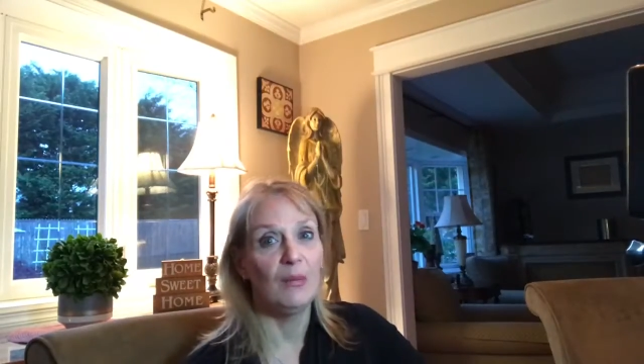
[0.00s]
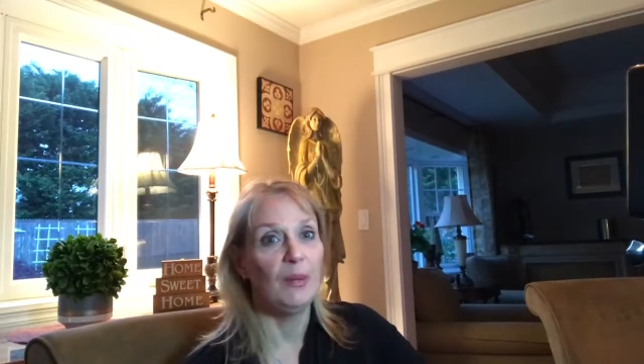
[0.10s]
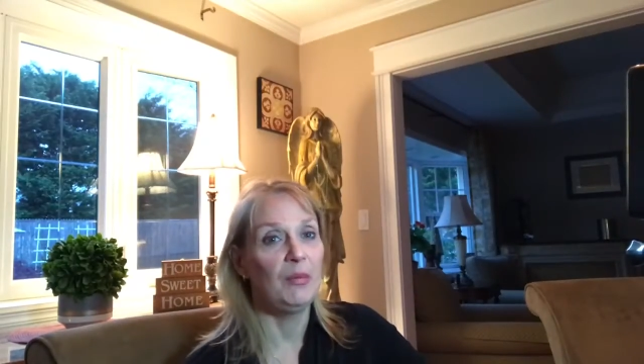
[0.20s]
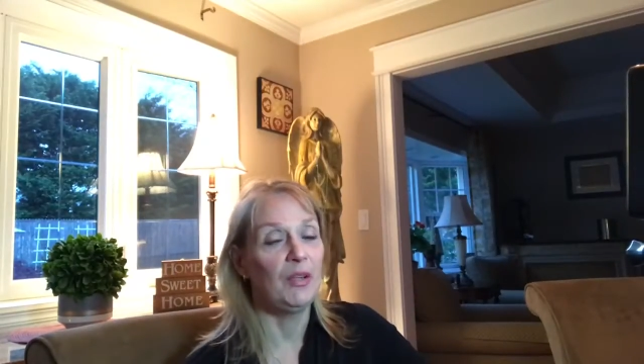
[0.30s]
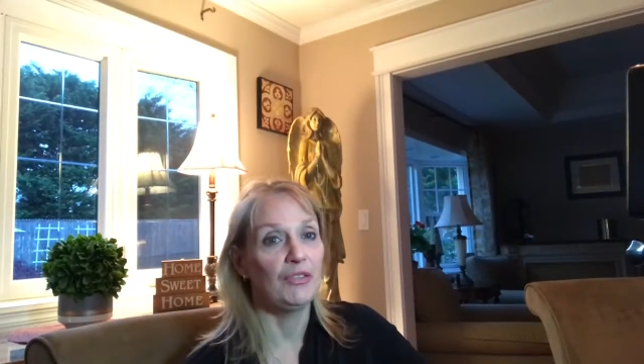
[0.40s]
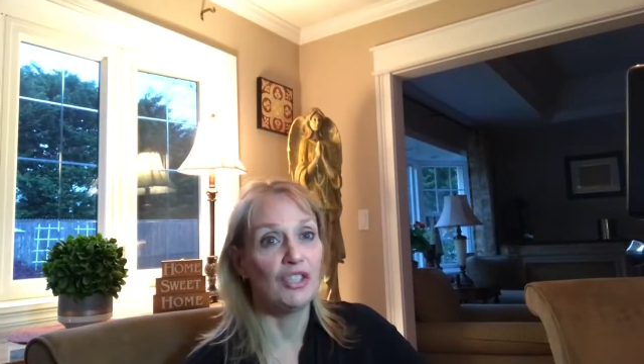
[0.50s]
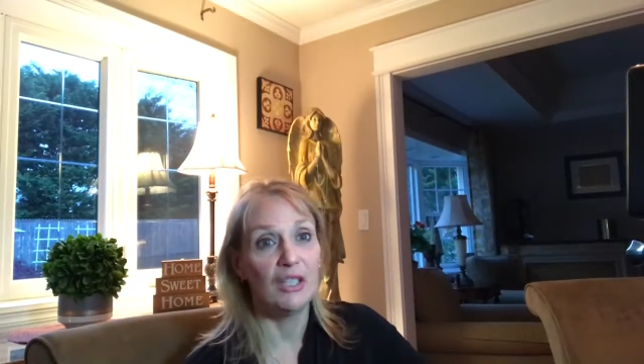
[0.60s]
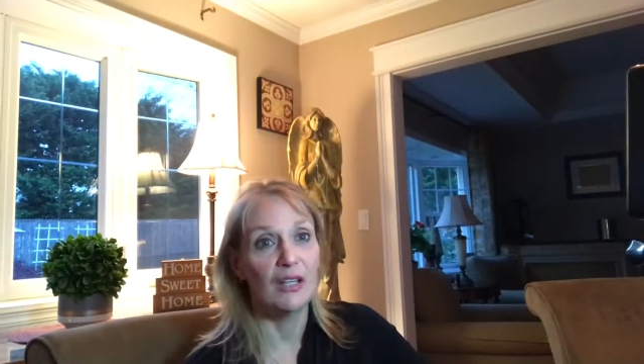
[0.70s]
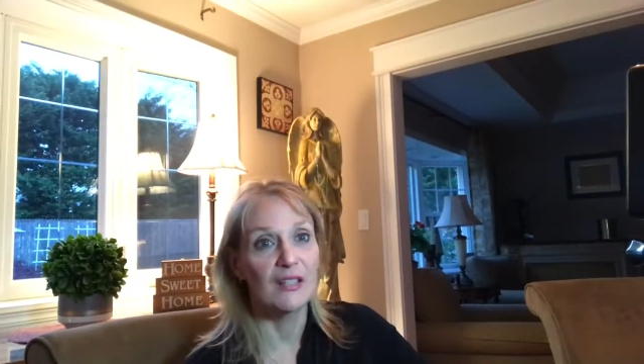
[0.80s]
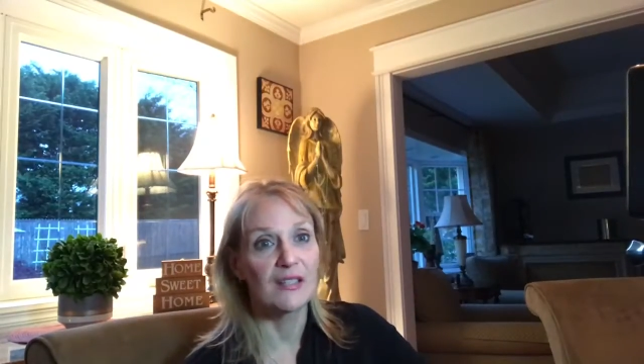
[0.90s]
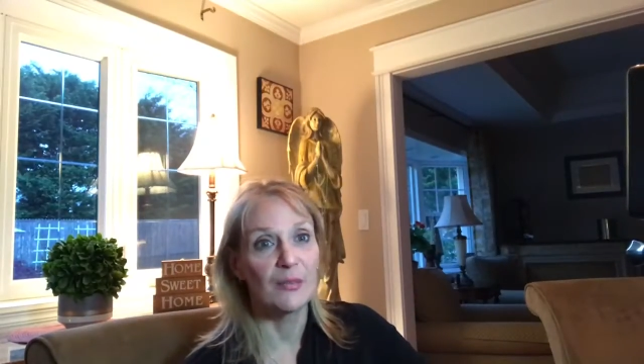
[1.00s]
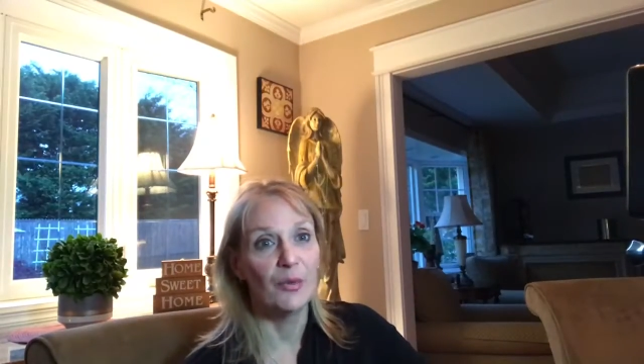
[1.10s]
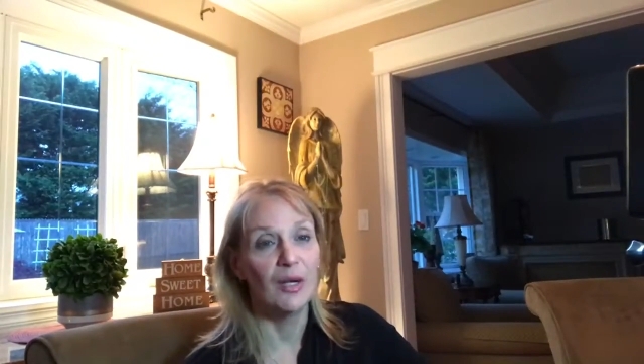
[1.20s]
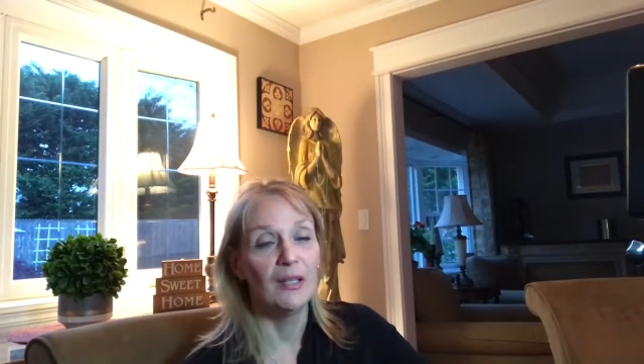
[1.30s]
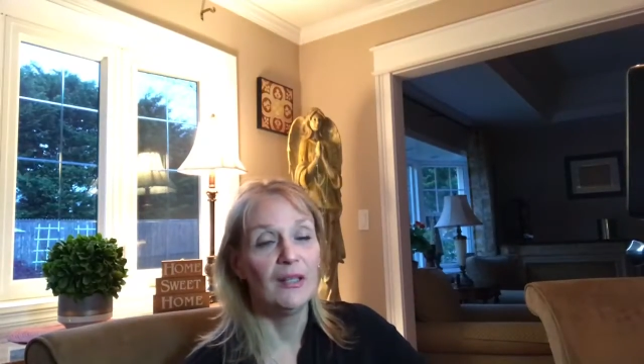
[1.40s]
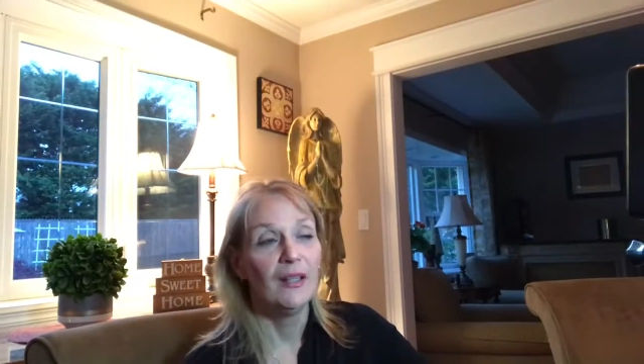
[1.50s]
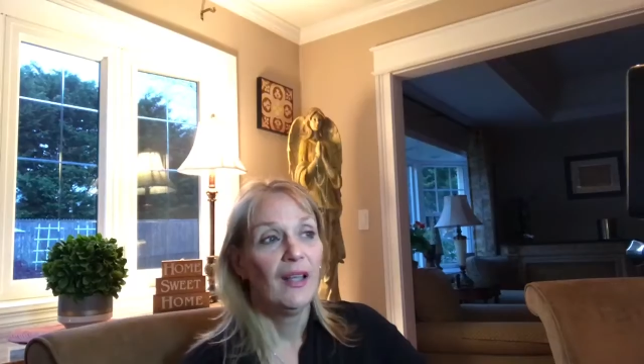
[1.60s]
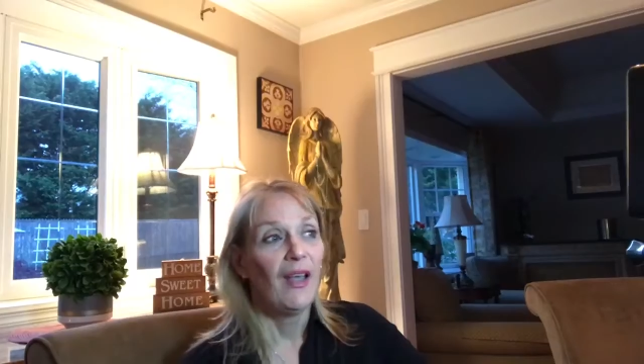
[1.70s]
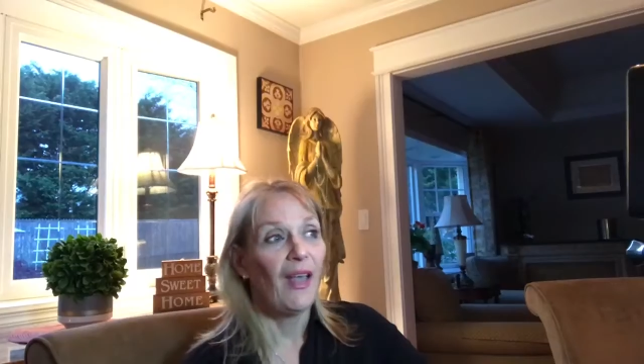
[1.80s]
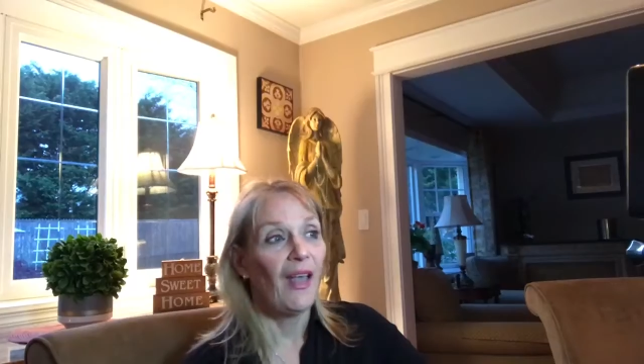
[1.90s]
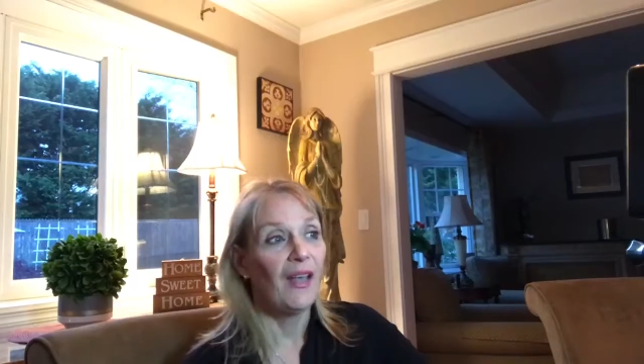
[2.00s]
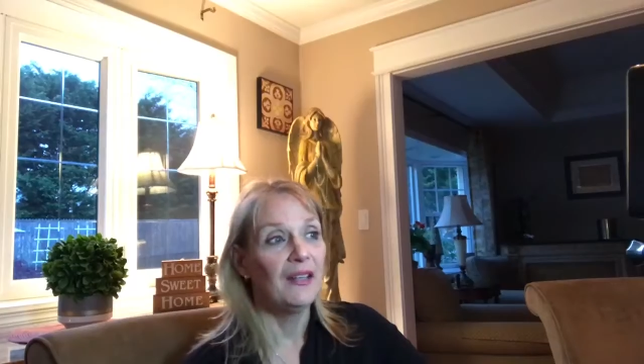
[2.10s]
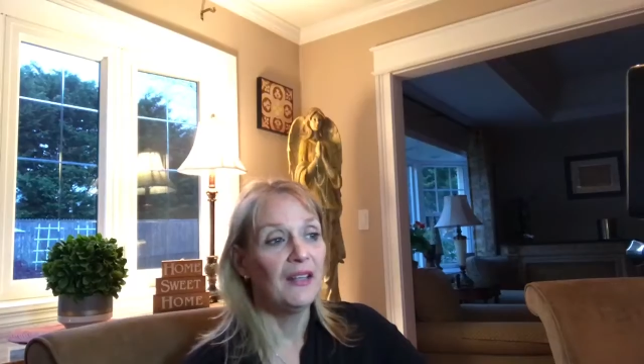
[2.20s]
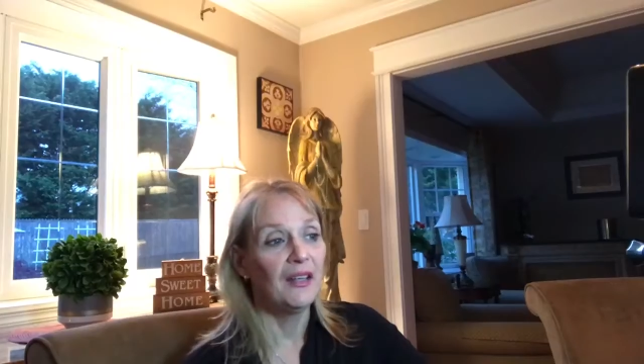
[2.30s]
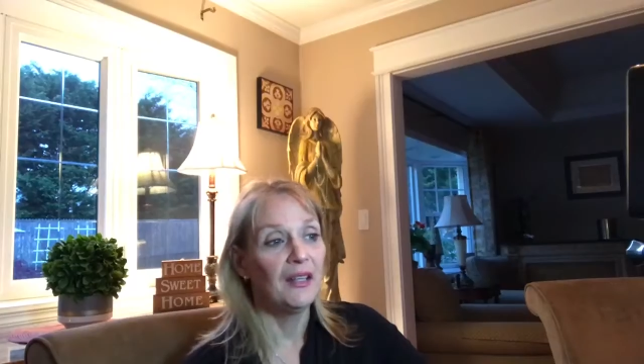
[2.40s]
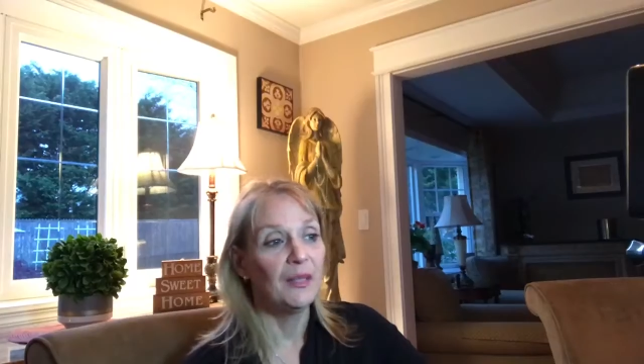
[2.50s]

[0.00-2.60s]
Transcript: Maybe they're cheating on someone, and